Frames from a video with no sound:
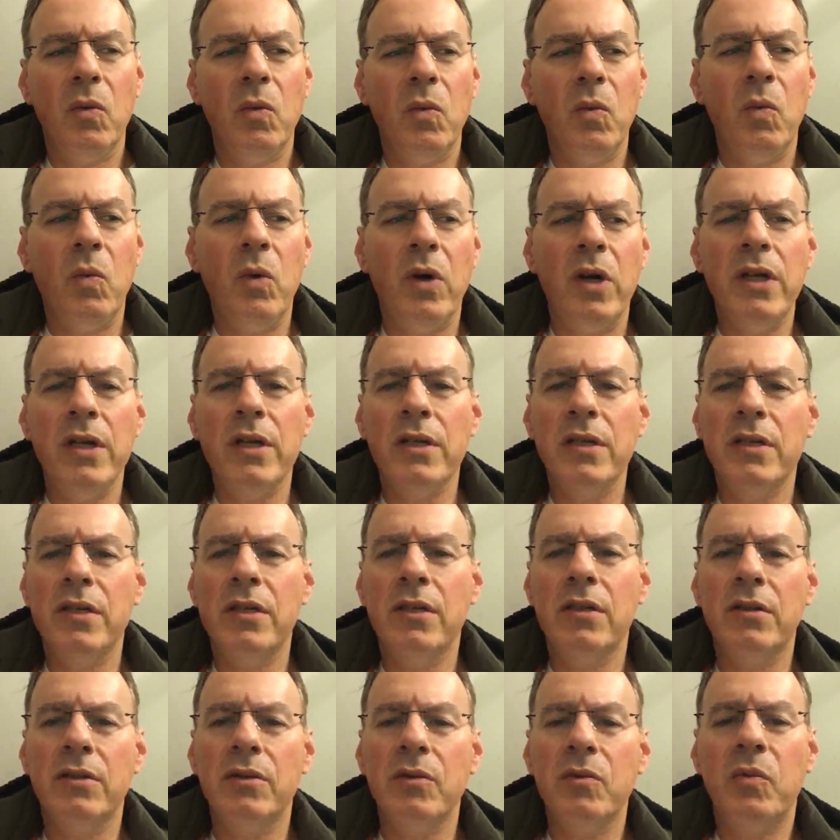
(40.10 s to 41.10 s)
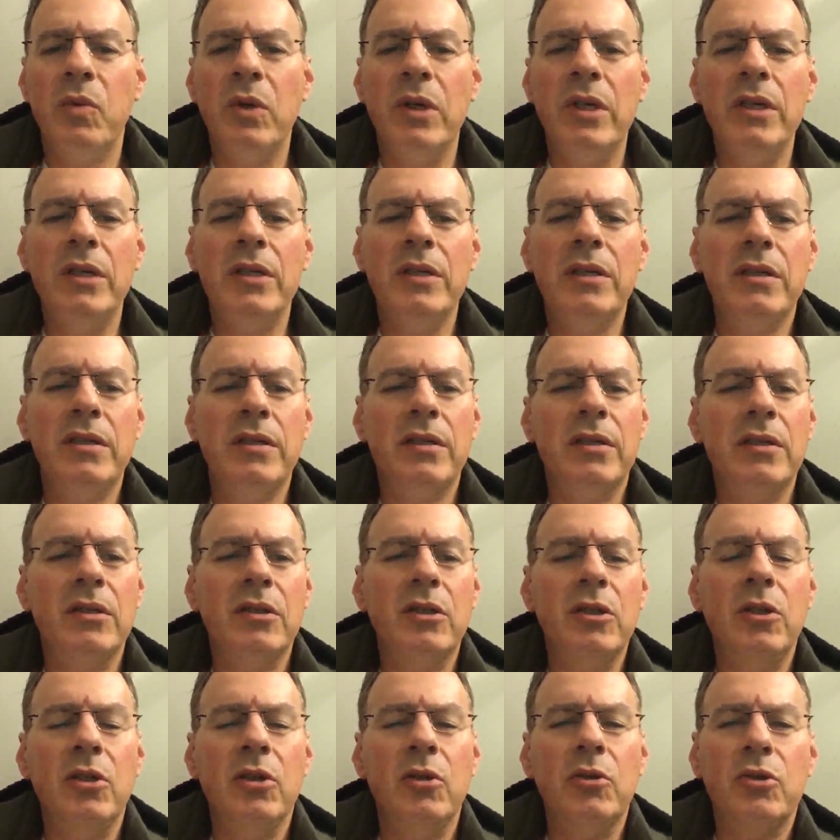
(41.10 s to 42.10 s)
what is
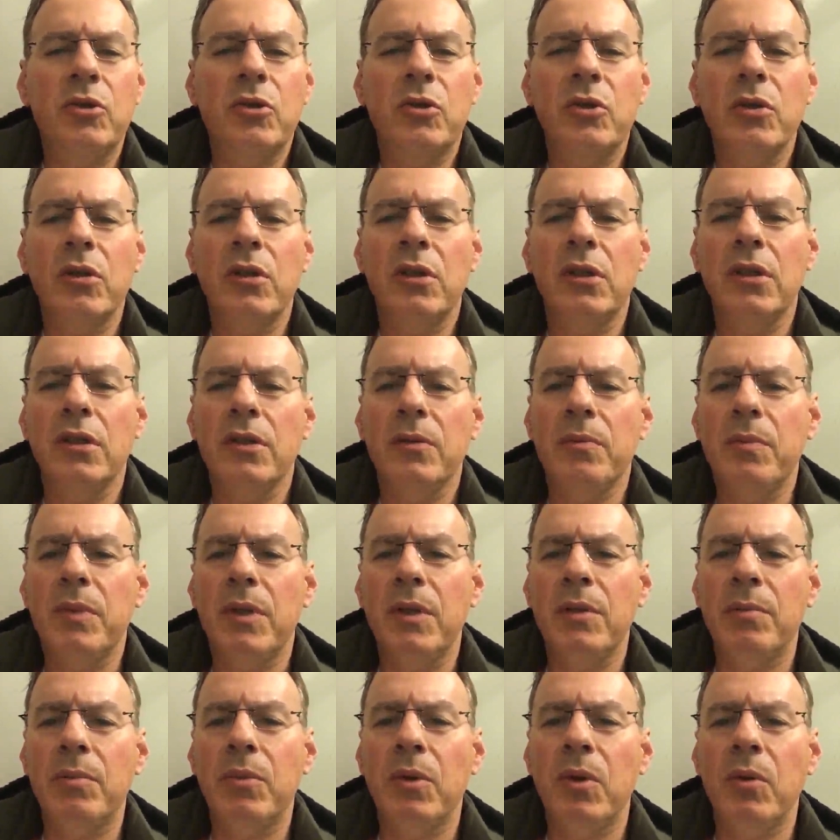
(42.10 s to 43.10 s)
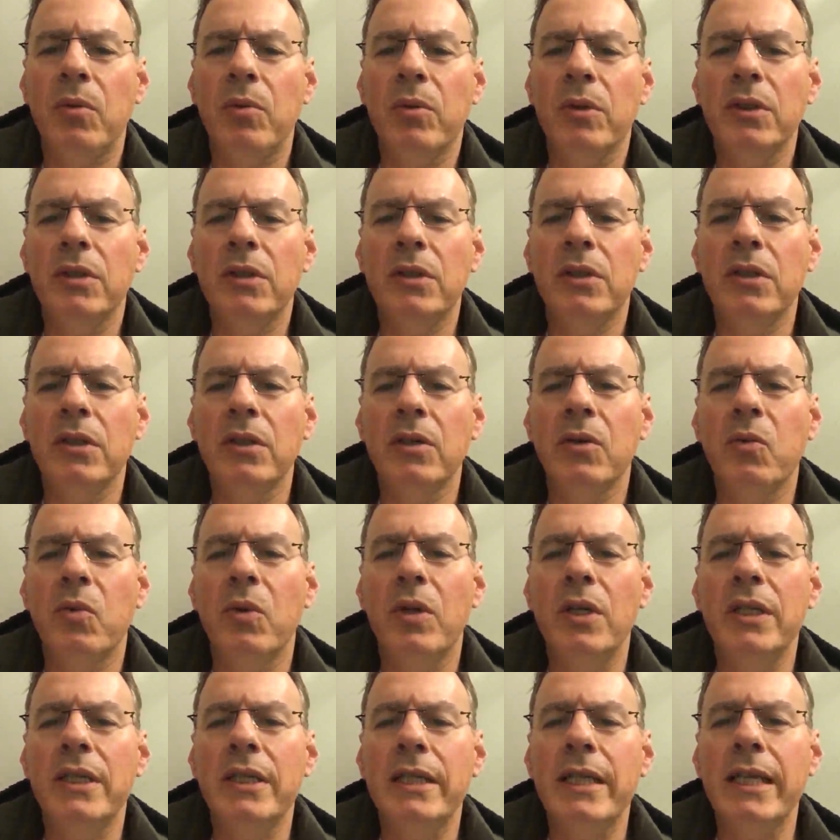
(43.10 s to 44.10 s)
certainly people always think
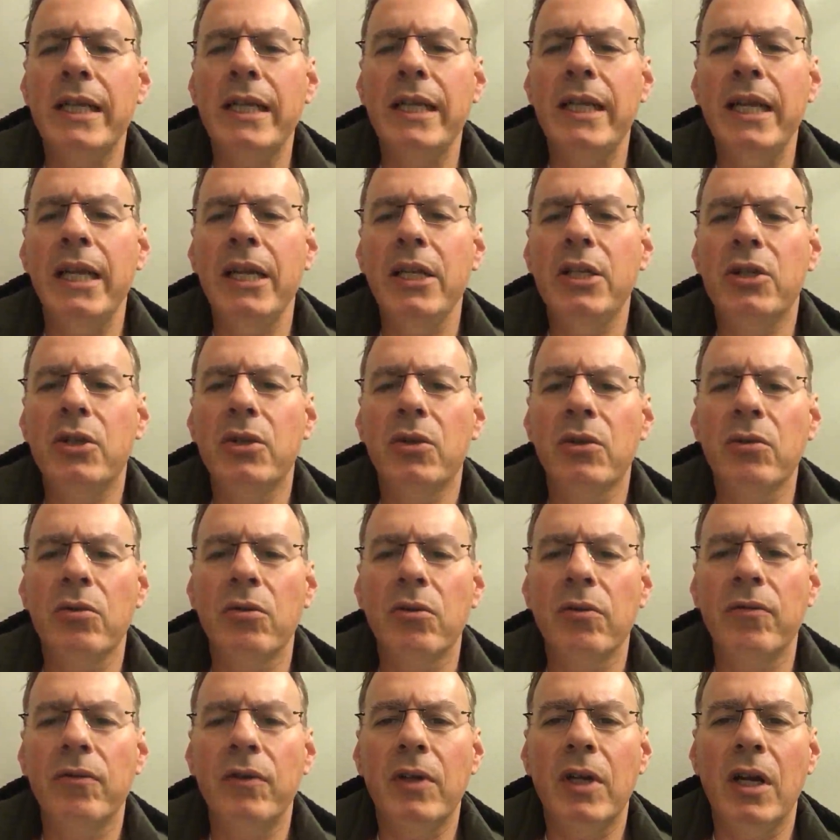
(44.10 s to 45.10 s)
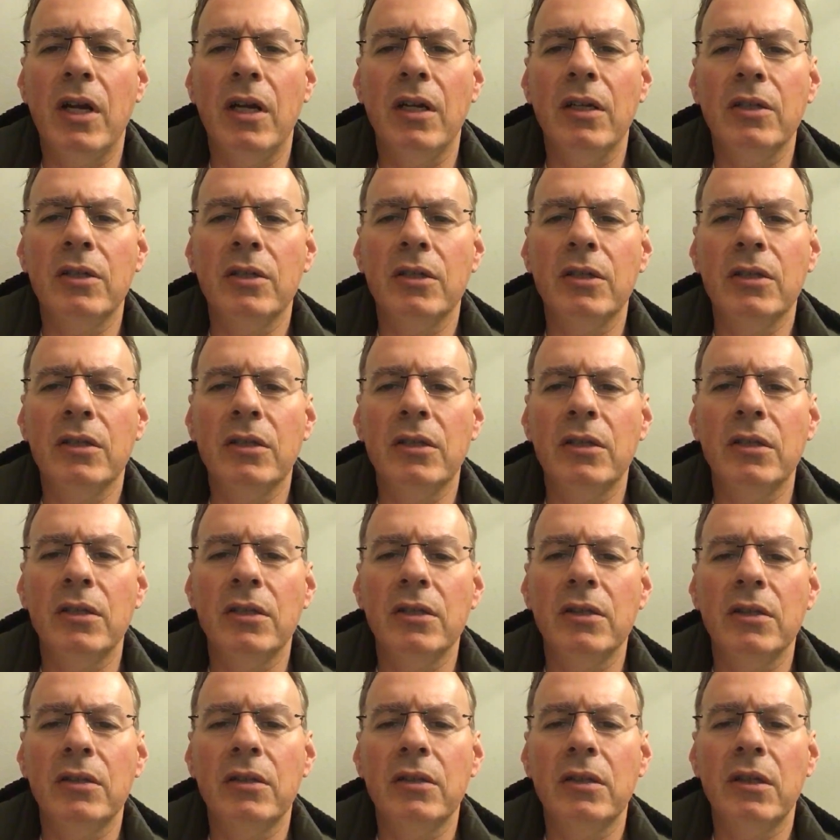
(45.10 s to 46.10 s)
what is the nature of
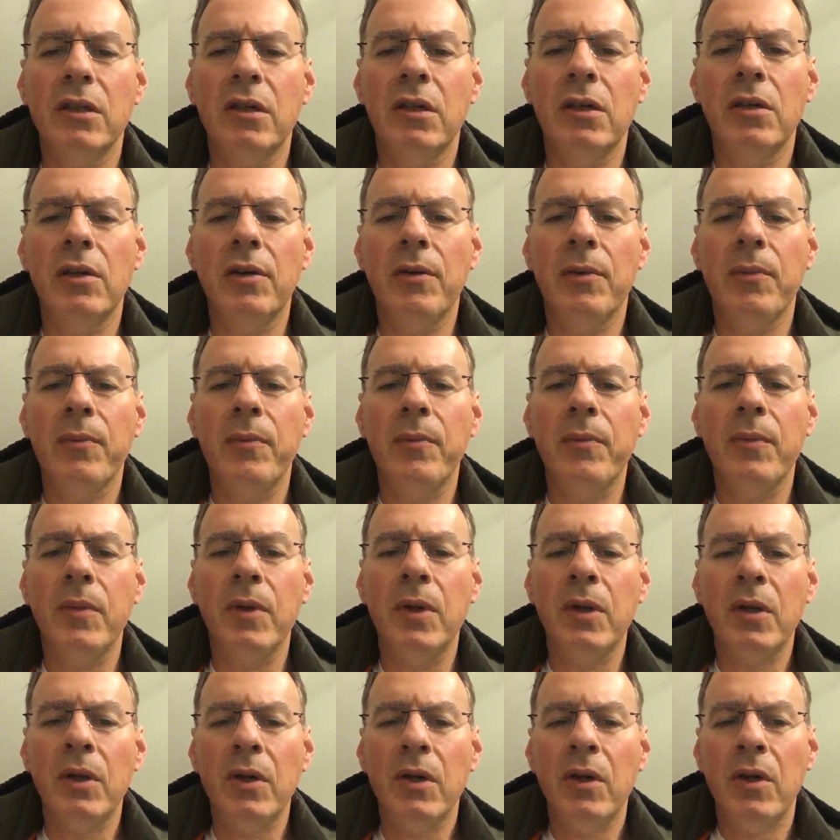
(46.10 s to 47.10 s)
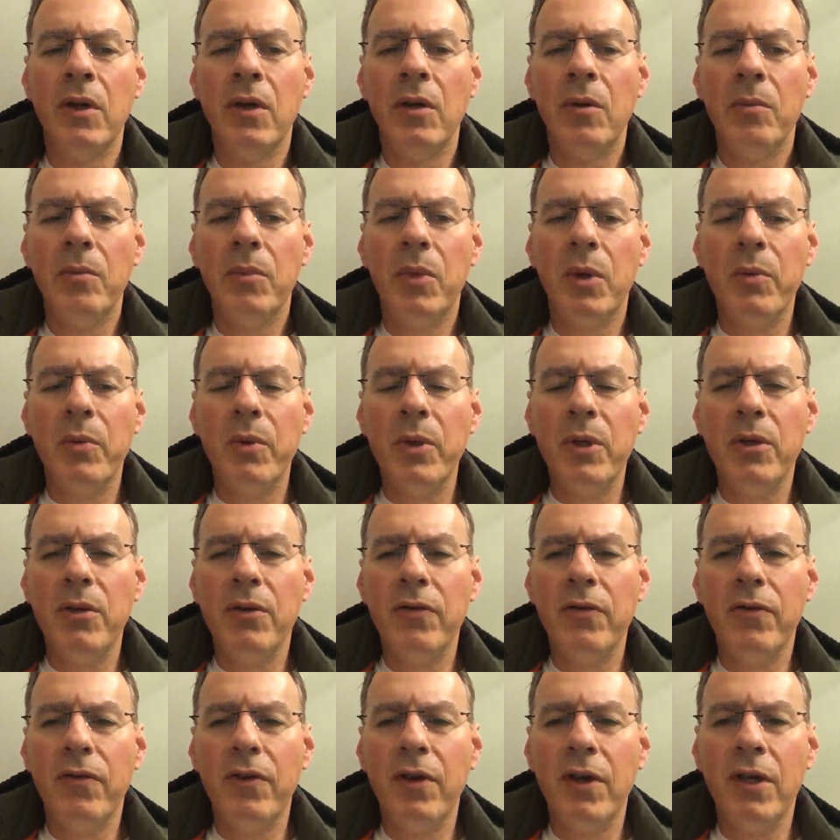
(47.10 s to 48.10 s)
consciousness. But when you
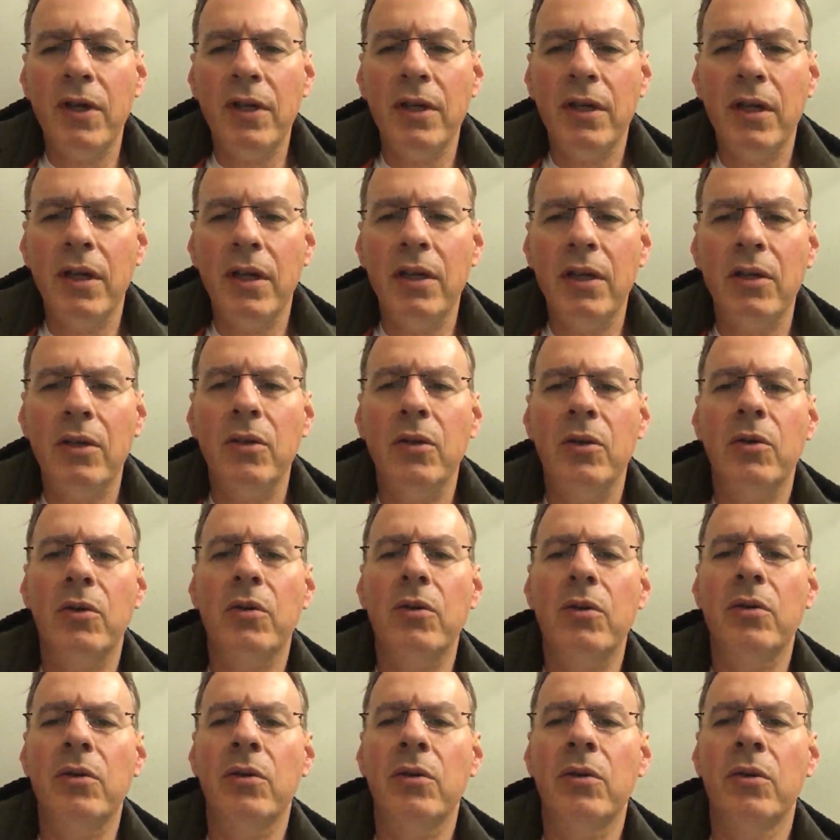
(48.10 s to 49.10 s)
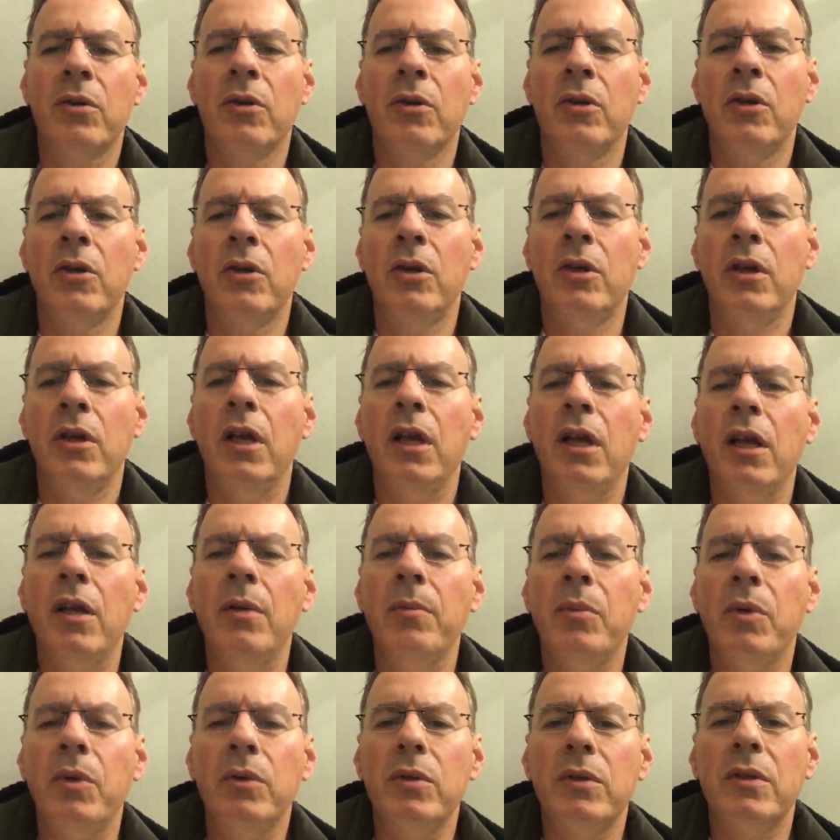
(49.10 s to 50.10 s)
find that you're
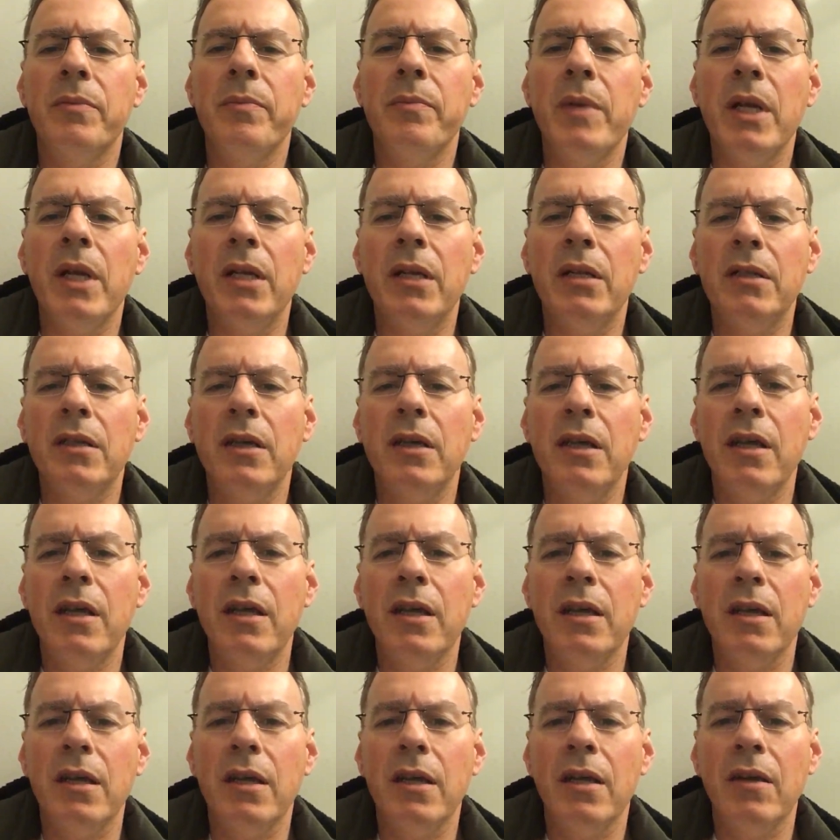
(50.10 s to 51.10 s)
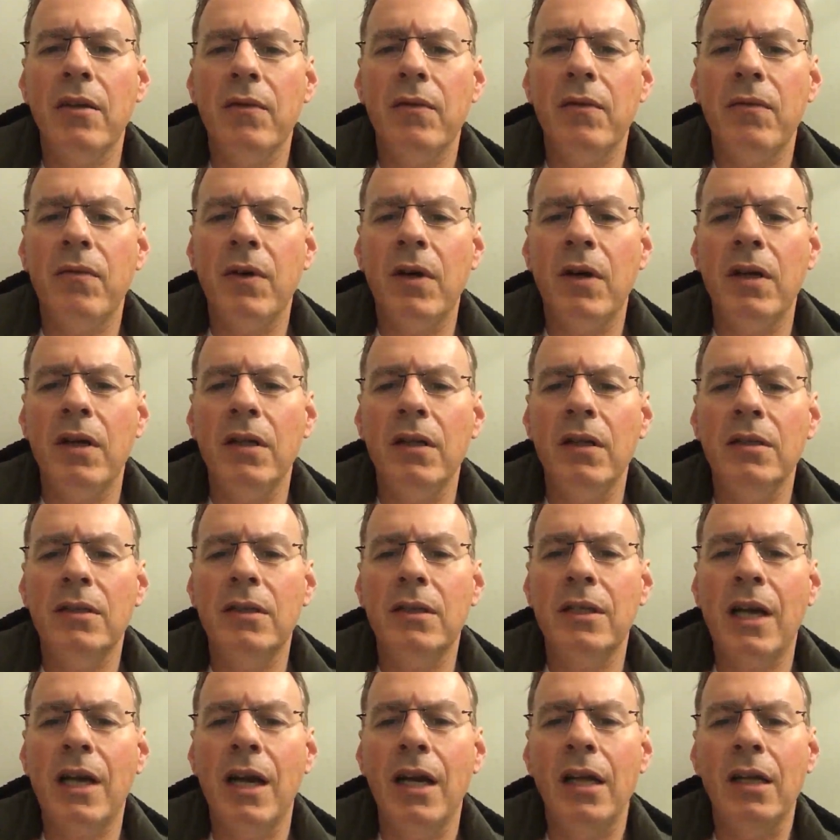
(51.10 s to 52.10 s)
able to meditate and find
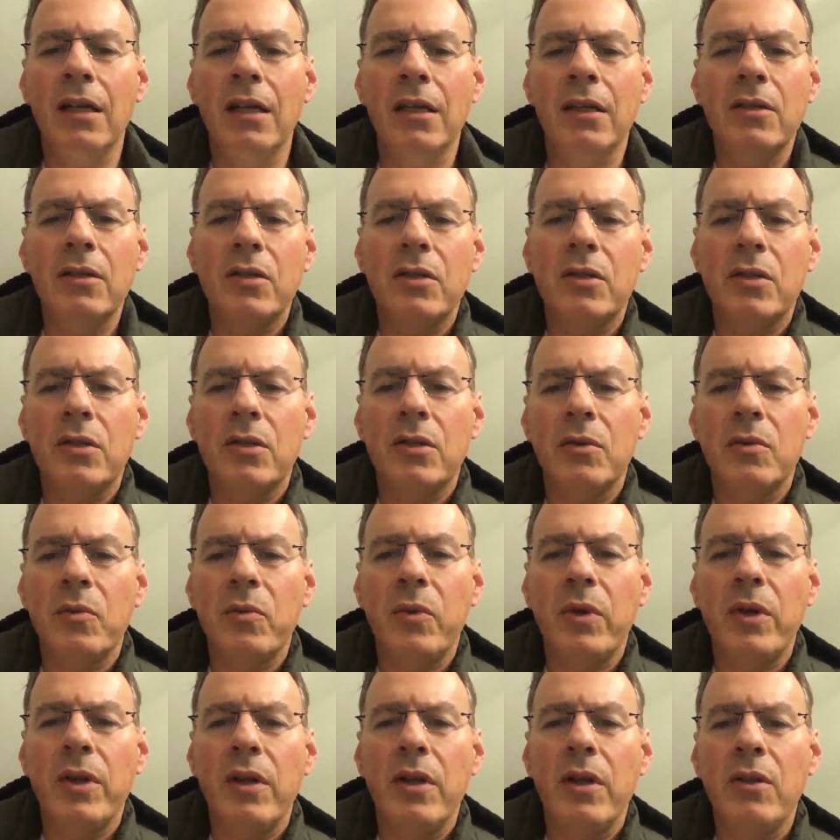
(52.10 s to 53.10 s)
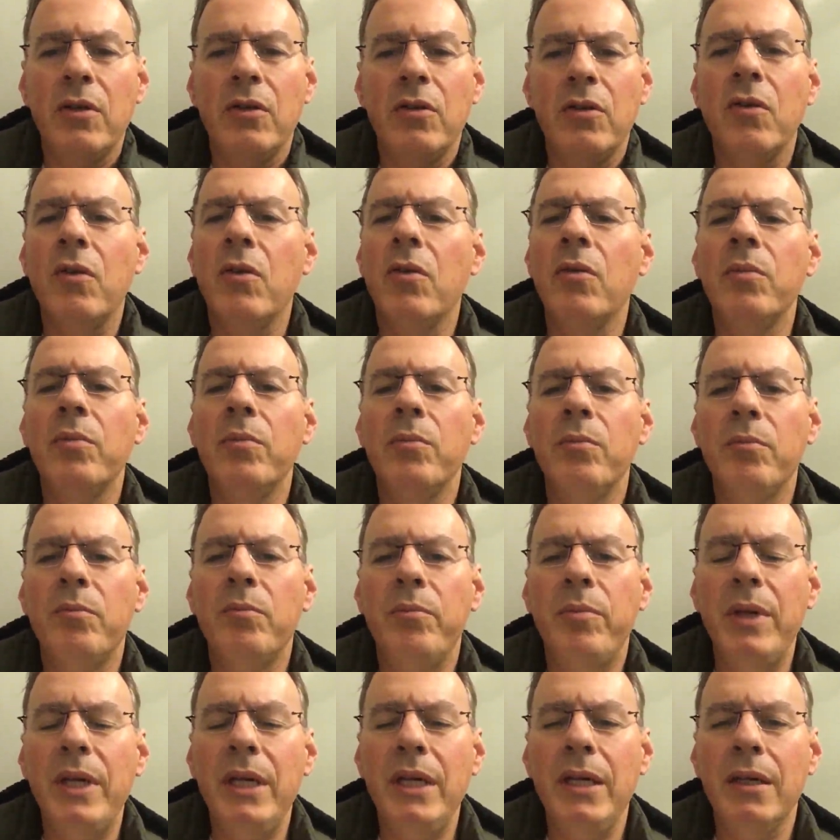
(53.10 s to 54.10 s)
silence within your own
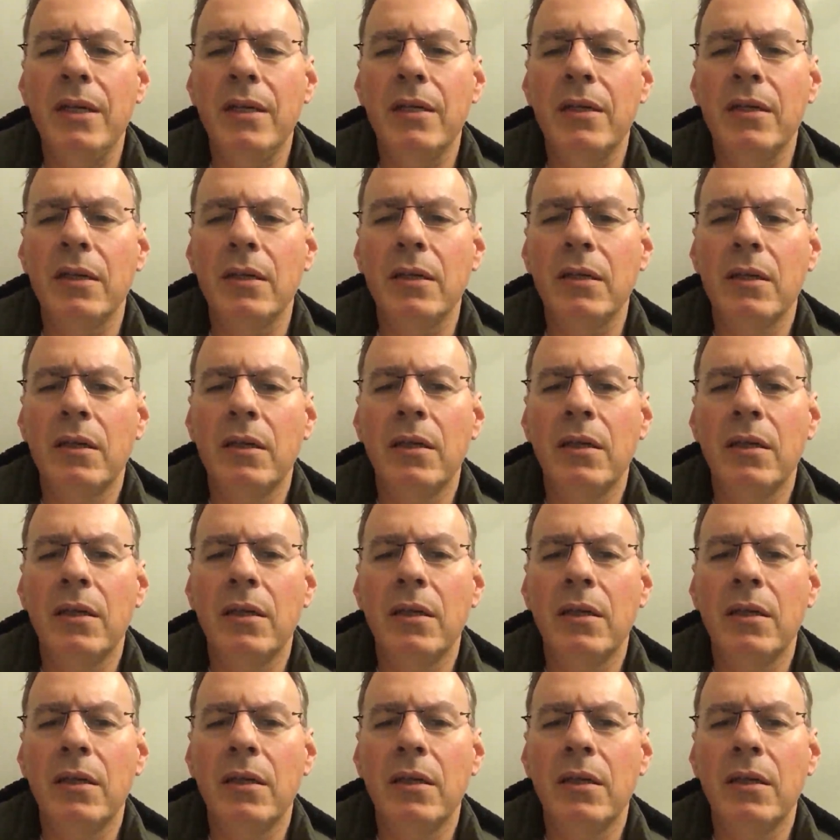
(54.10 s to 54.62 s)
being,